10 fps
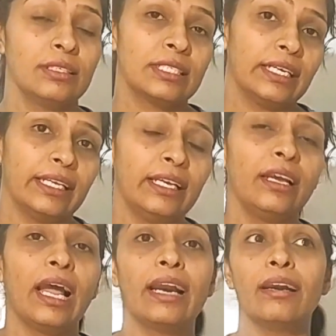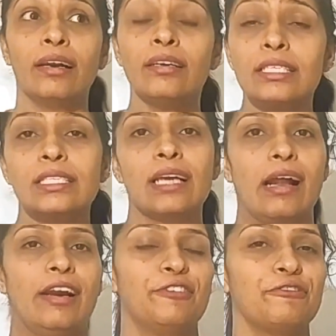study and
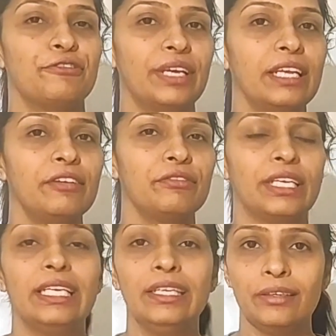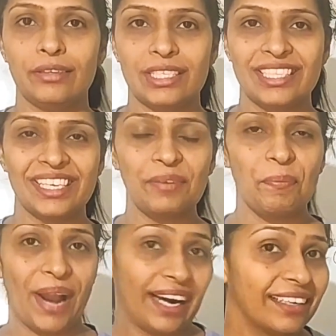understand a very
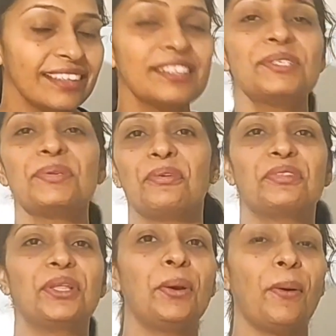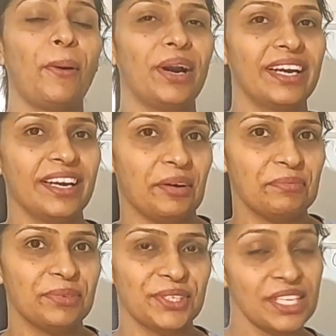interesting patterns of the odd
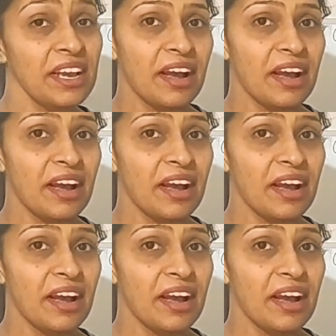numbers.